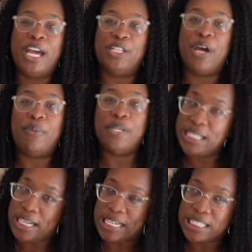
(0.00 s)
And so I went
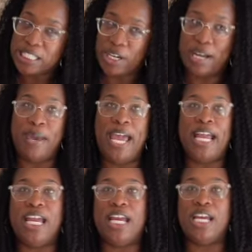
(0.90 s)
to their Instagram
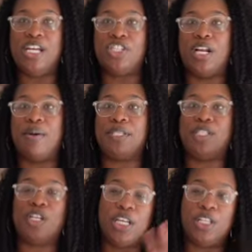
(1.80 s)
page and I
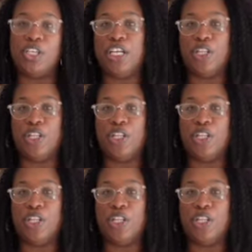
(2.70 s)
was looking